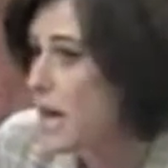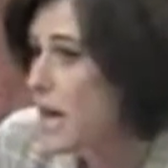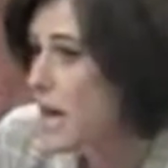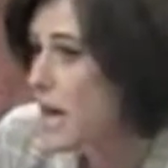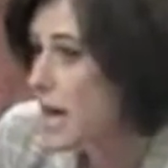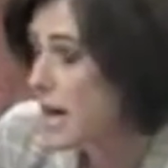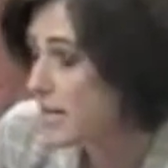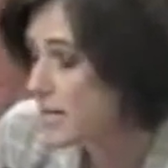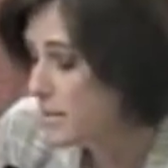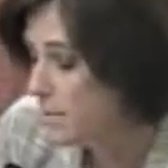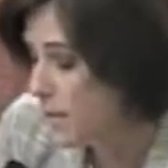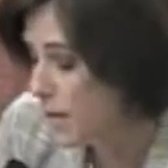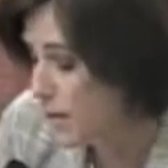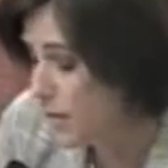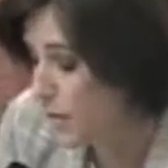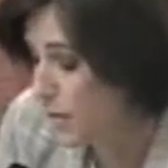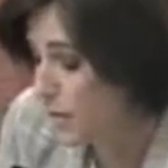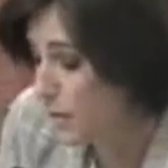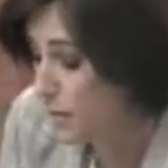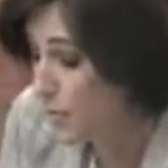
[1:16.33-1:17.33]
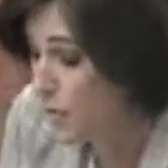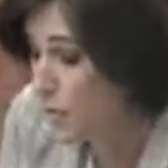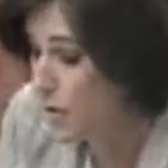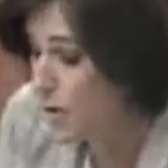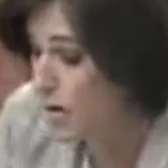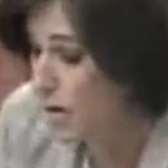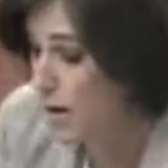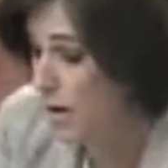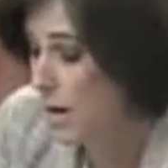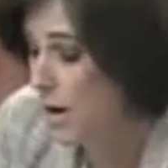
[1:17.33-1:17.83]
As a mother of
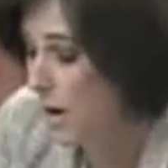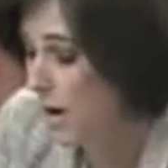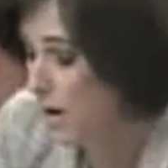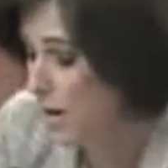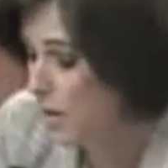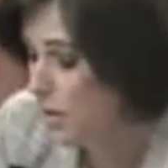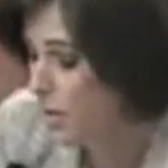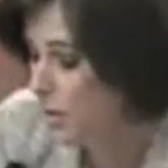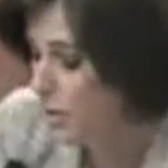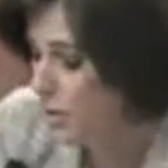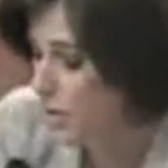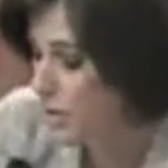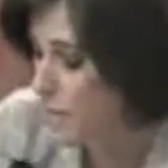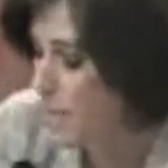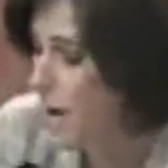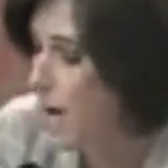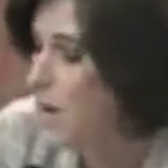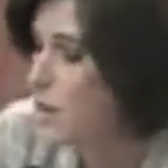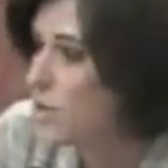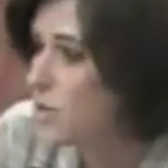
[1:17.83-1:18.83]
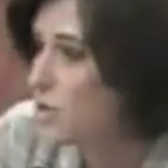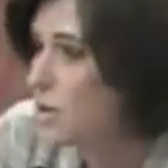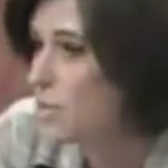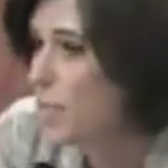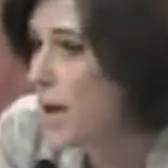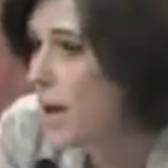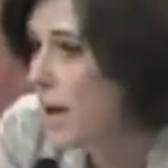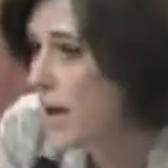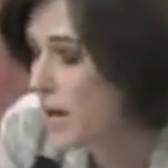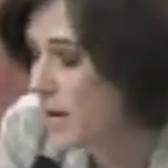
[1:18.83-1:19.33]
4, I can only imagine the
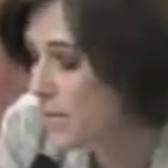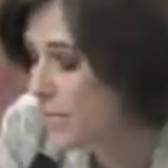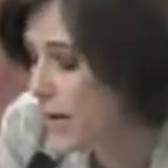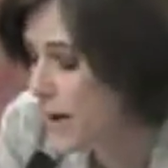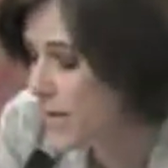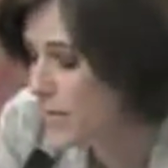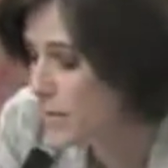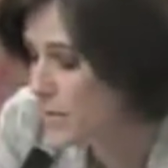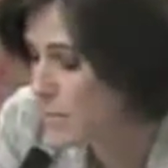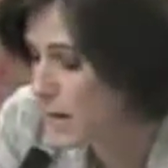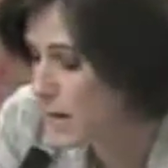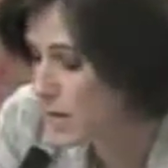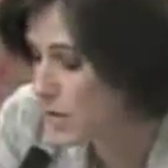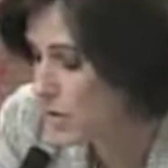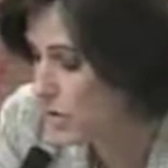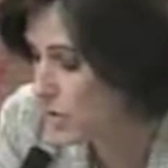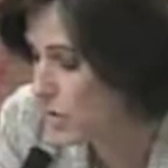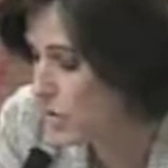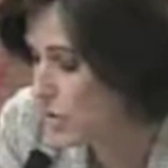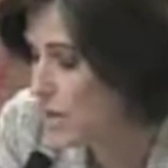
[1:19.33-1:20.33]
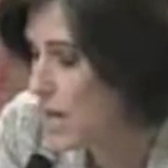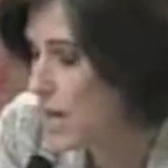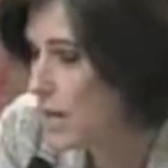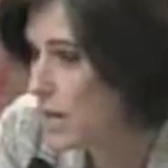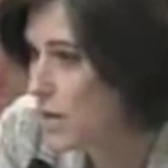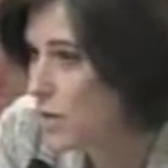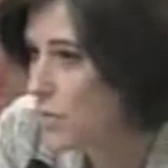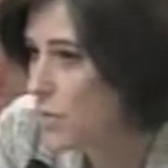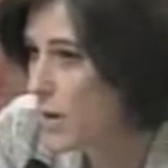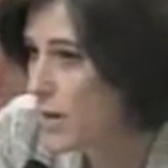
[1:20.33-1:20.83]
pain of having my children
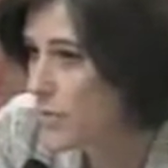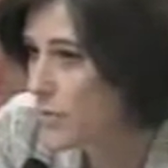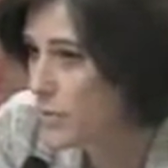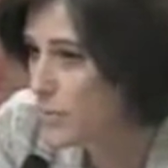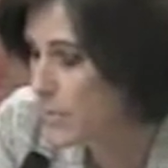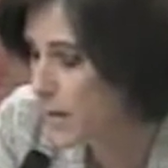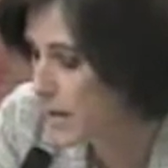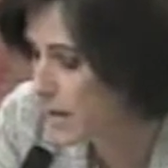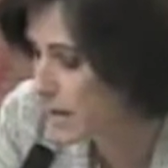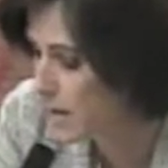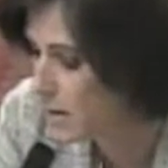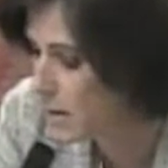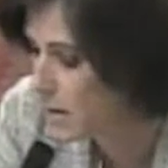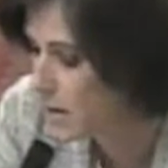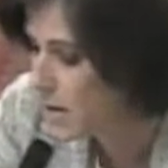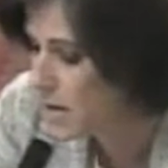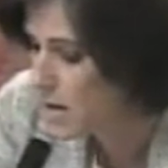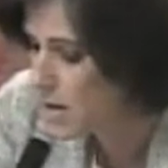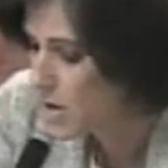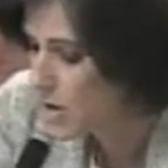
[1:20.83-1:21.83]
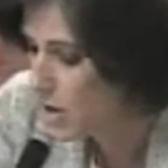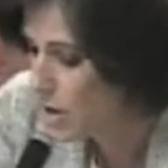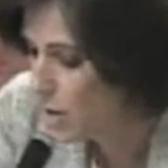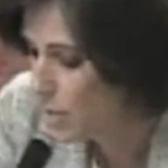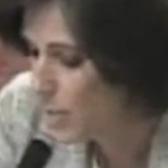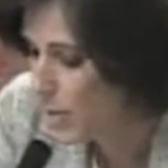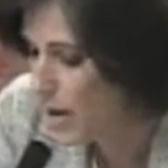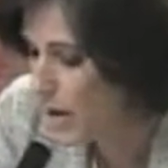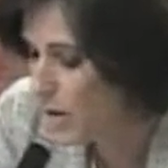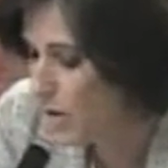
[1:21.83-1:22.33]
taken away from me.
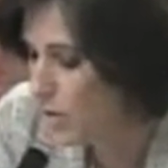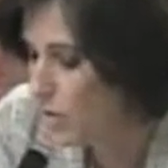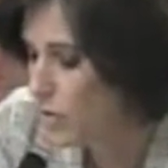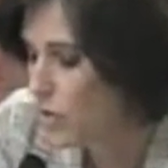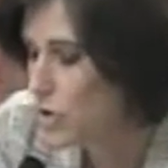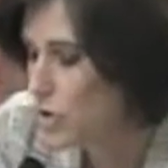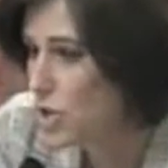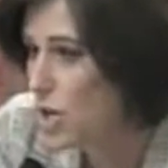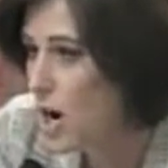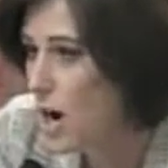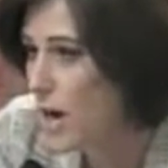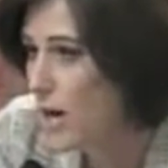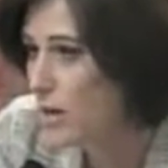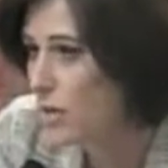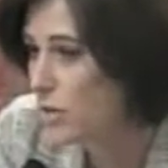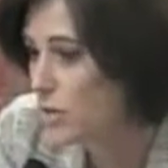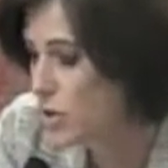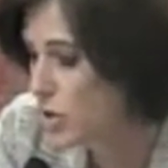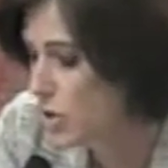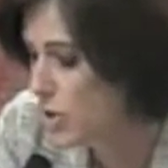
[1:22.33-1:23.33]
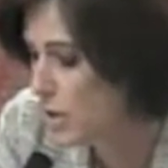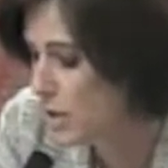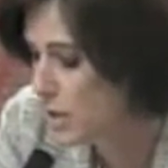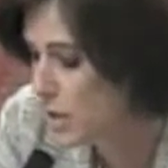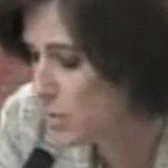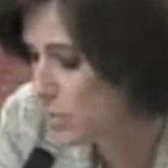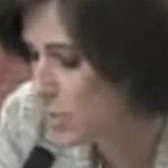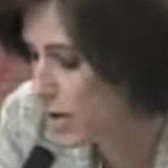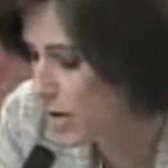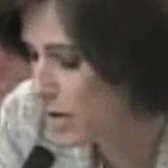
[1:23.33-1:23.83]
No parent or child should
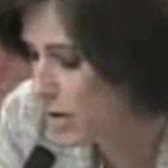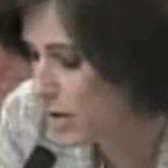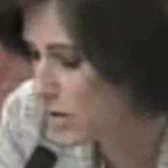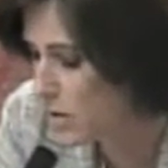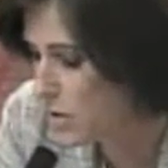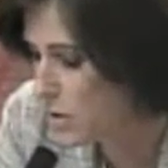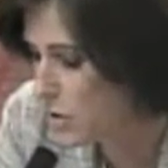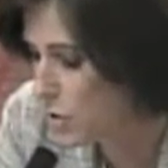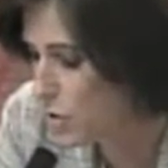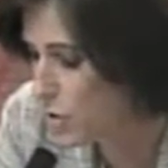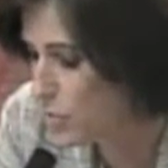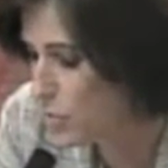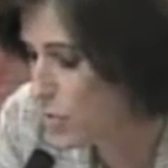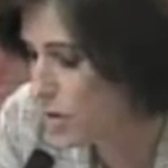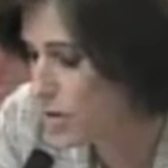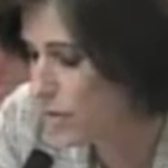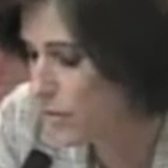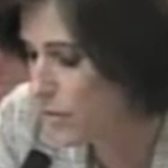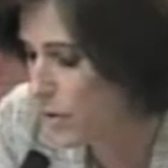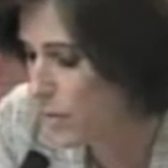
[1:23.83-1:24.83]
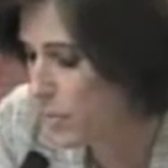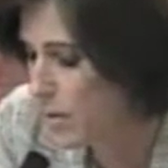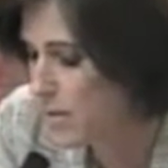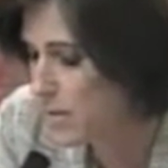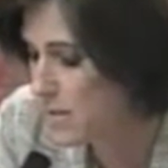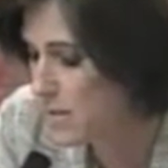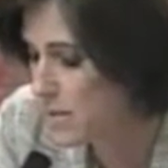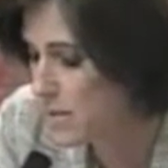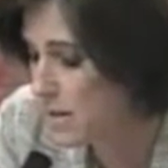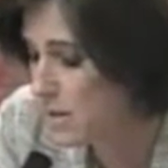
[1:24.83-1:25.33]
experience the turmoil felt by
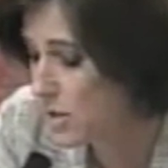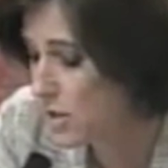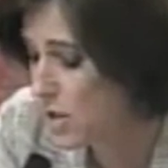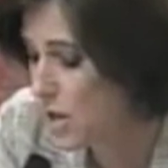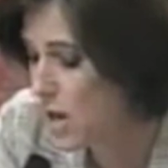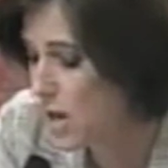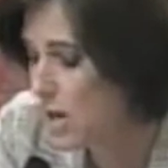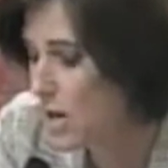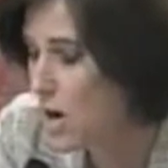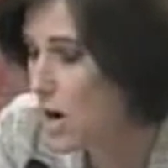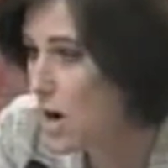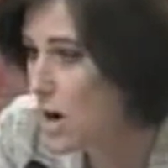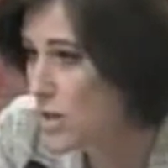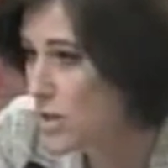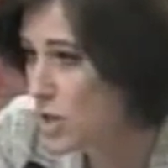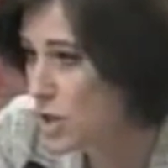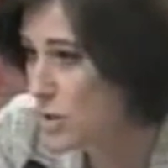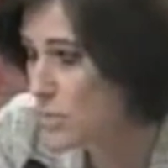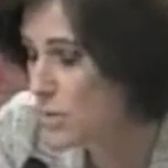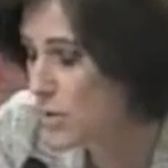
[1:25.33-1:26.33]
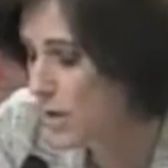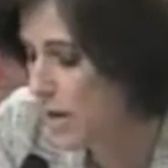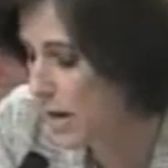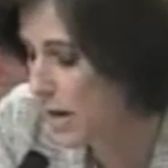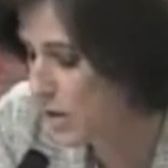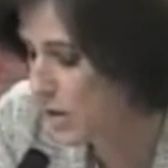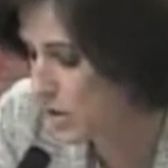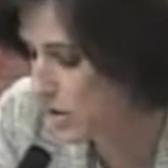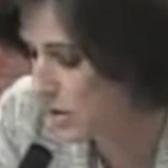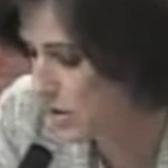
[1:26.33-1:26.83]
such unconscionable
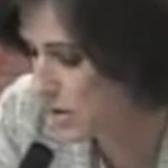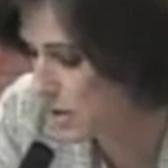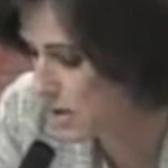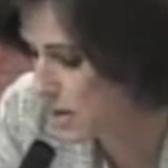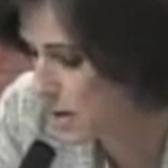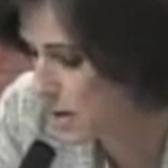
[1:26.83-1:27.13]
actions.